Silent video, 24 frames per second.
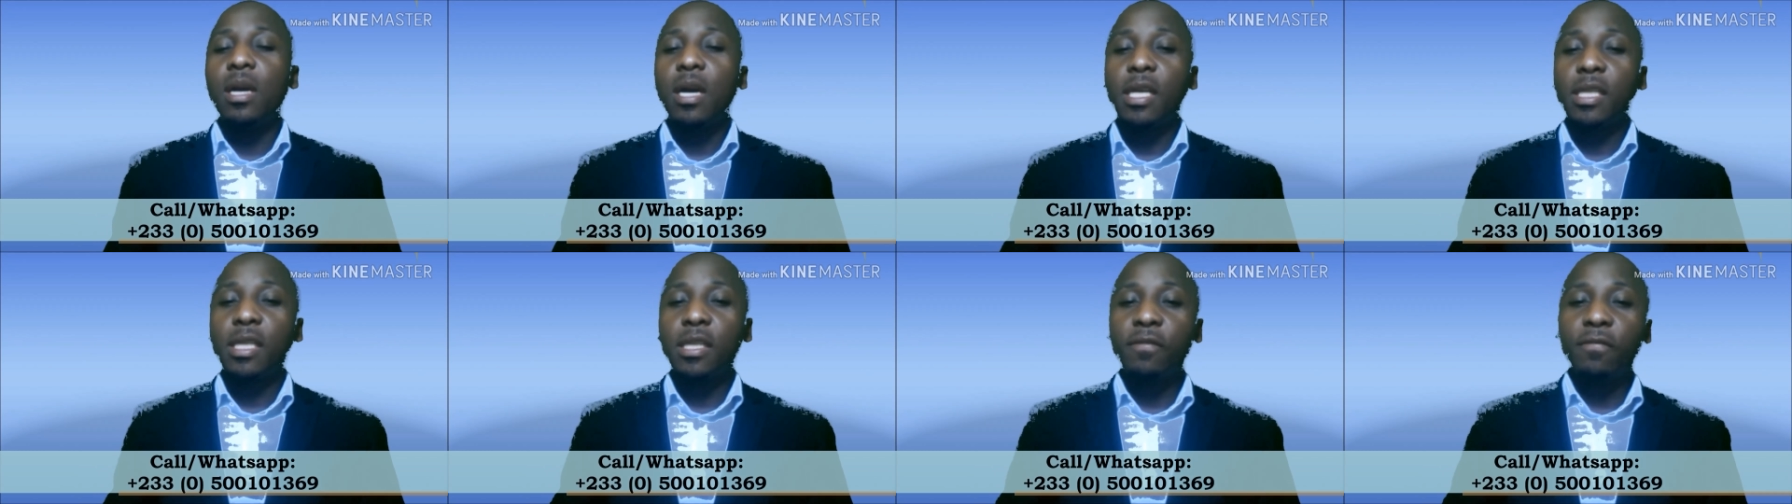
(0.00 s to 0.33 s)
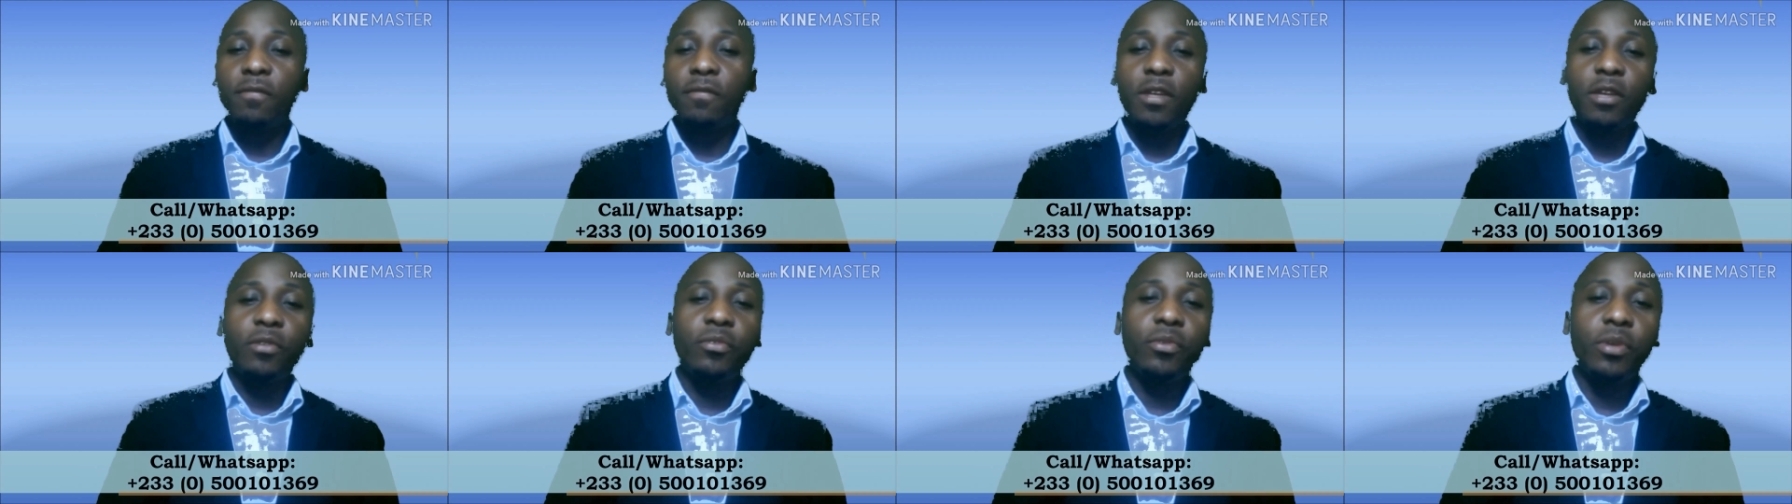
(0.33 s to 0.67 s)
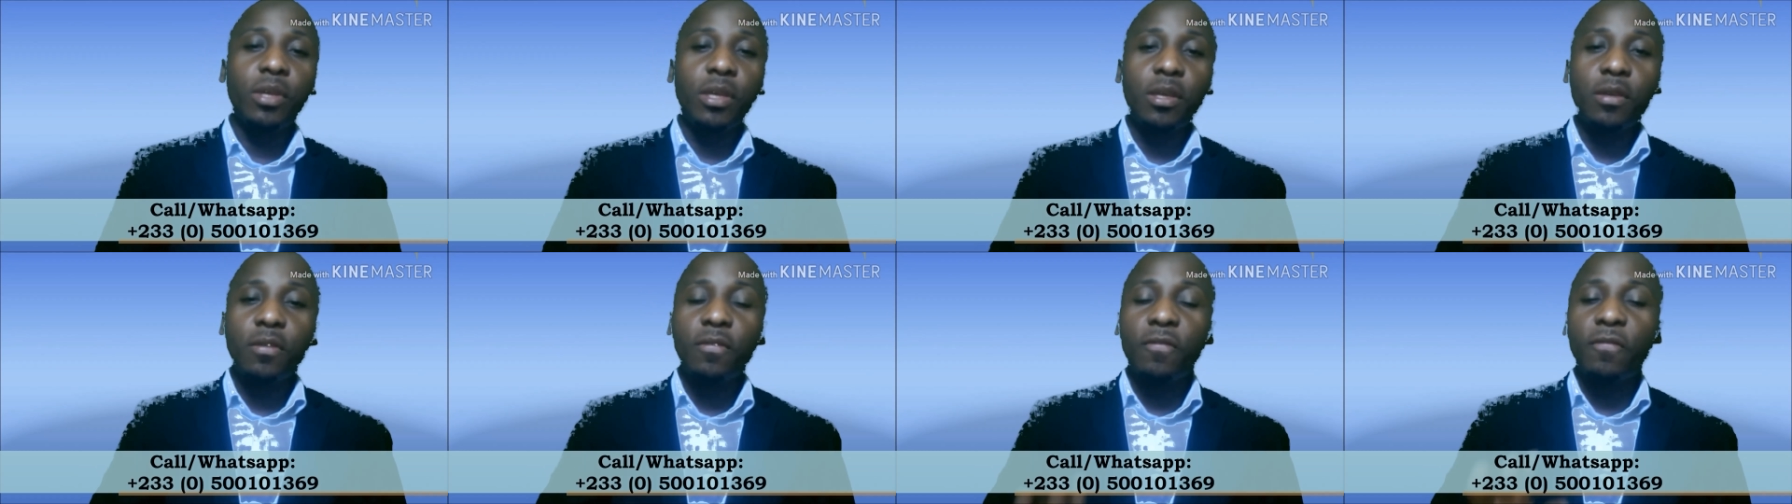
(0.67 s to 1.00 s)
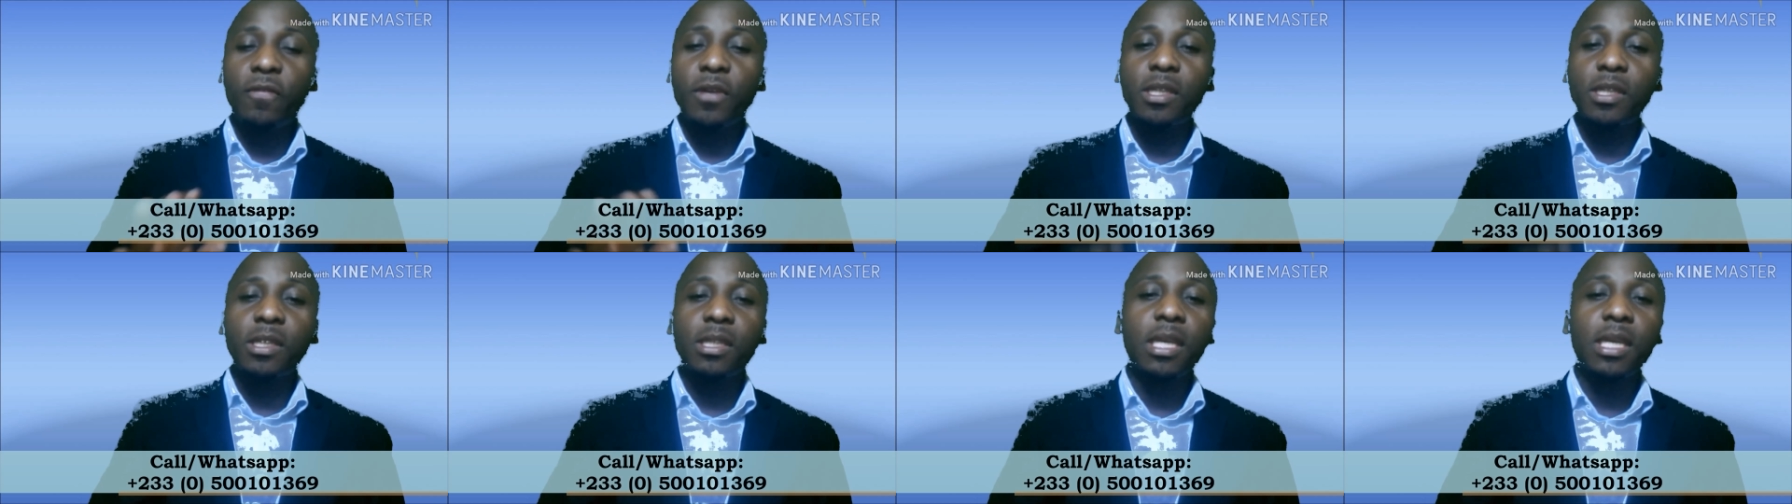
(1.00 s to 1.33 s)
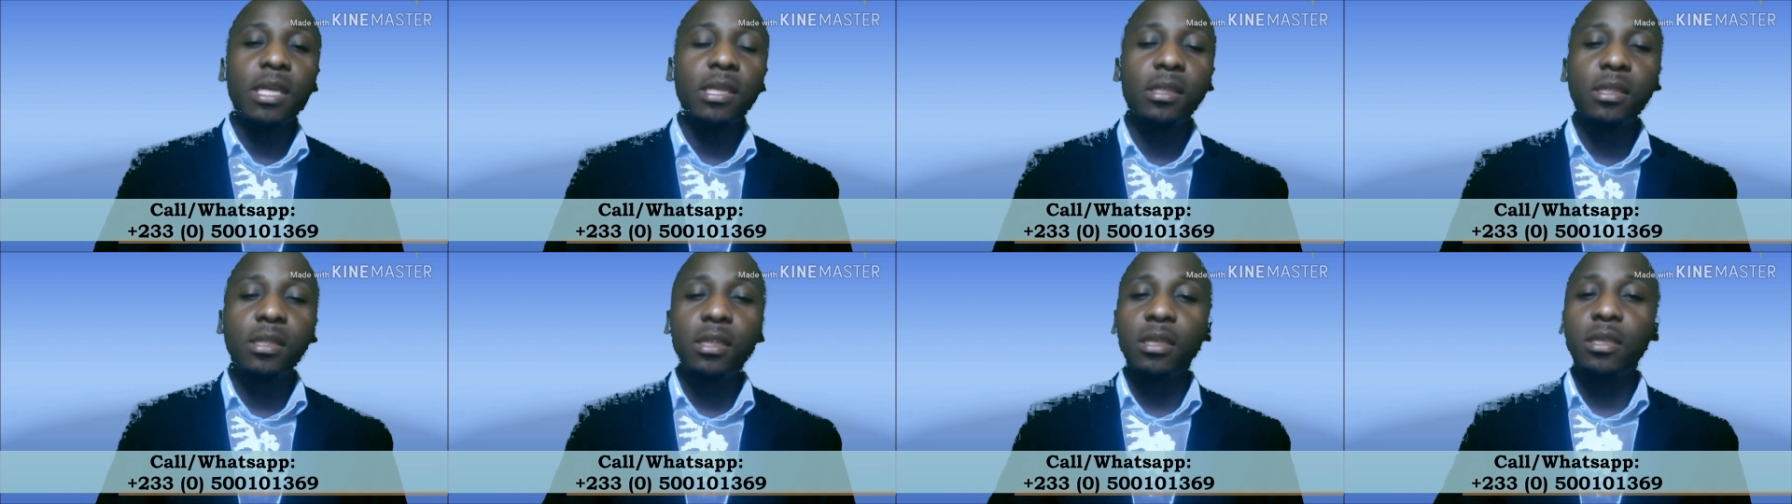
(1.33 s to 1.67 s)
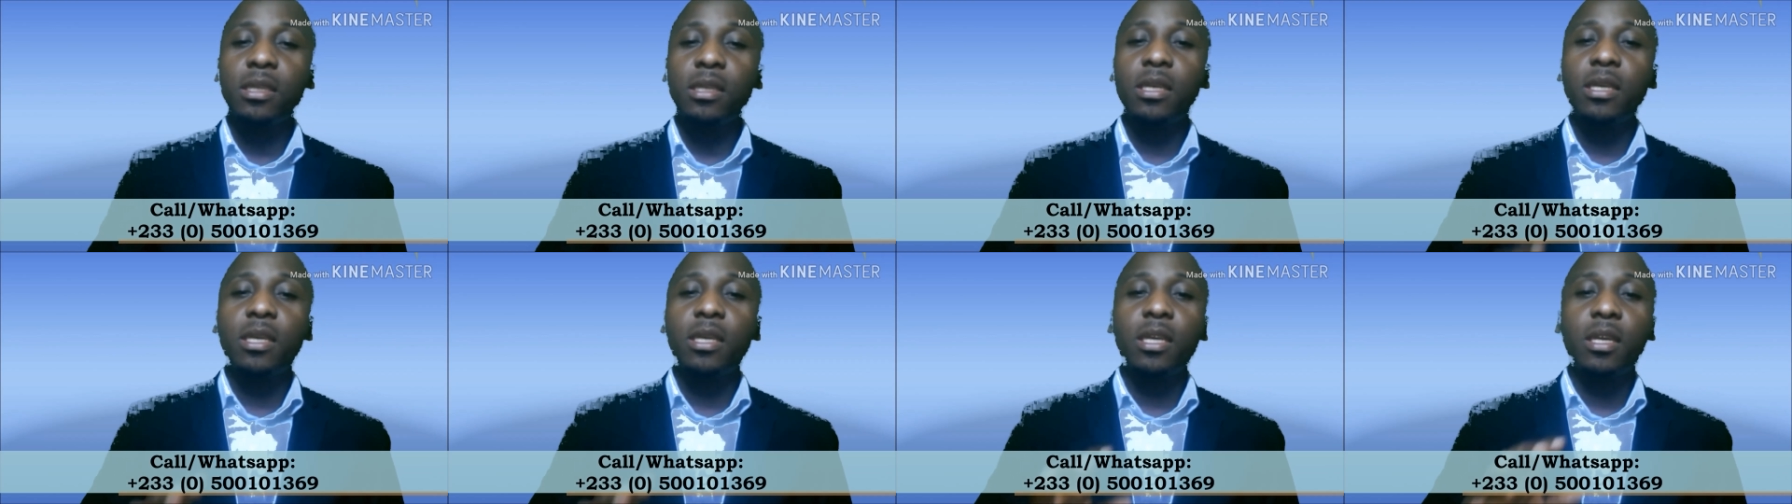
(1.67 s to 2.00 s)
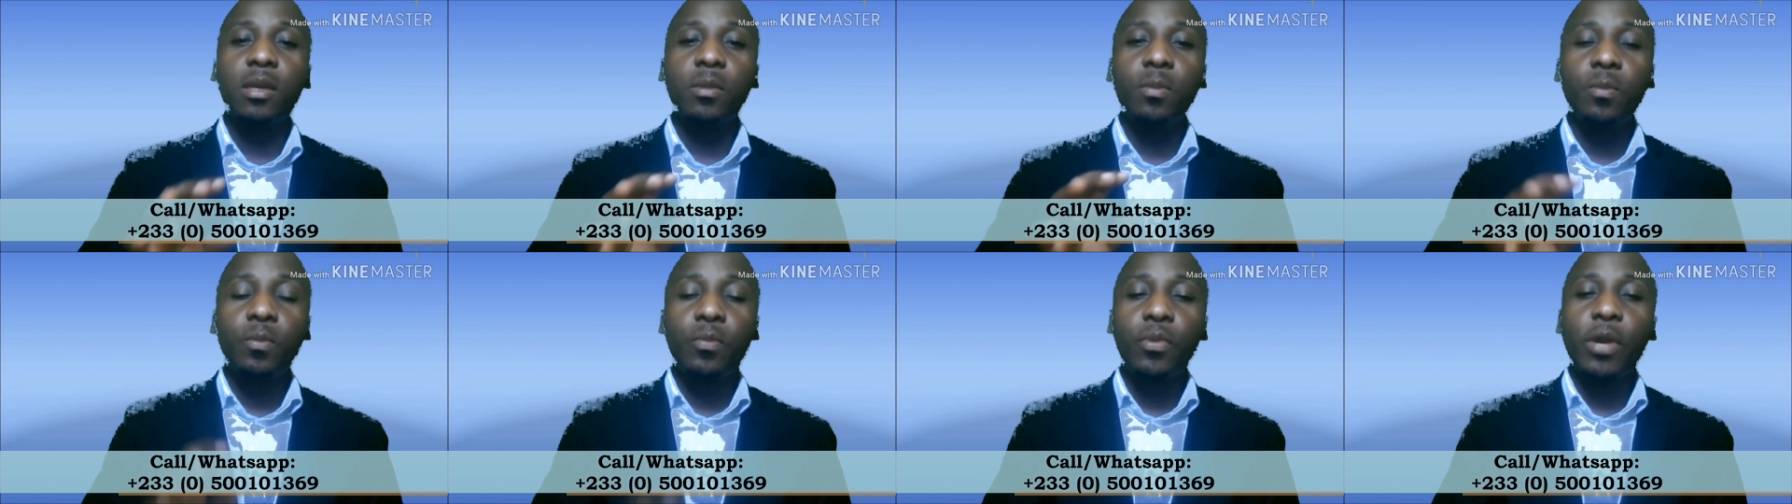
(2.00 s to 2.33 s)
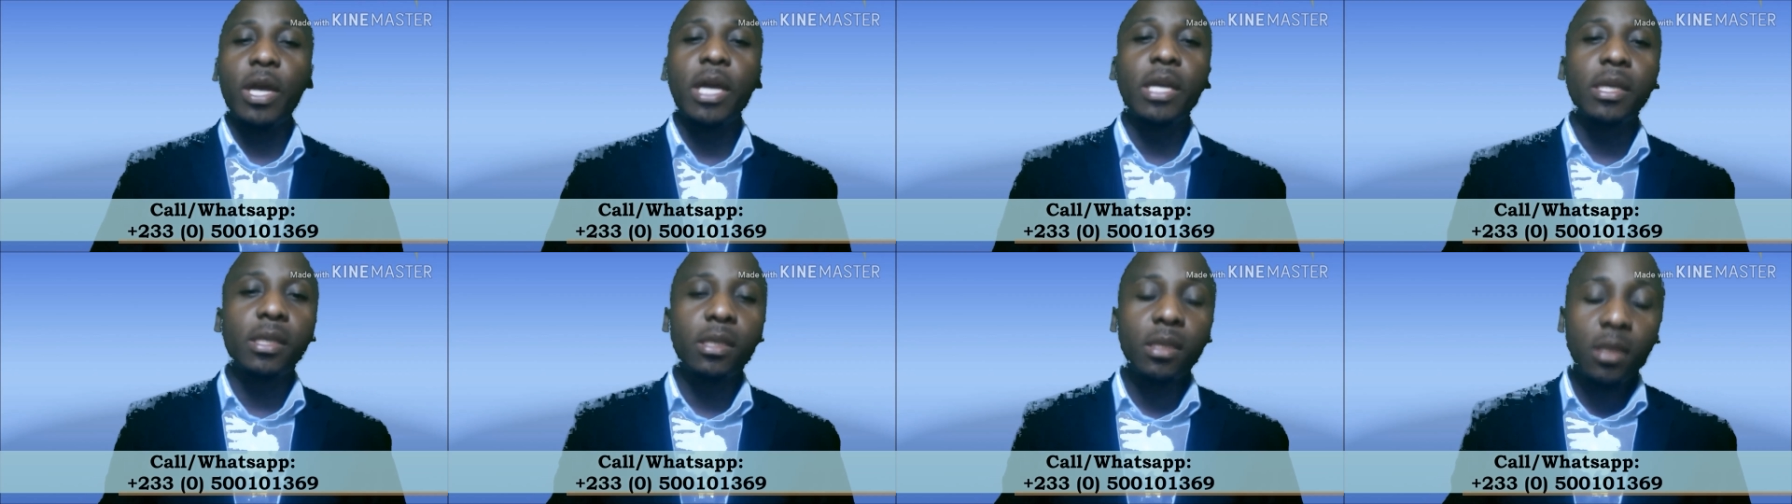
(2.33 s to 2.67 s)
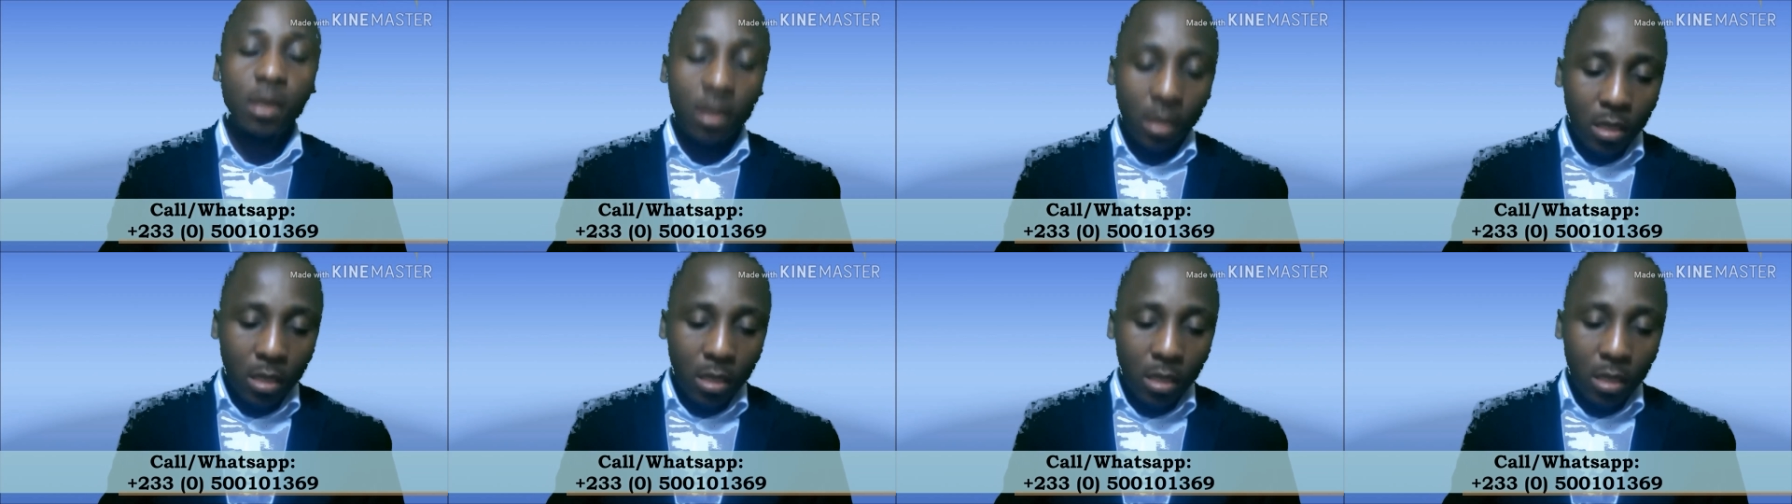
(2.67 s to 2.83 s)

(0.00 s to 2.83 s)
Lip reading: at a very fantastic price.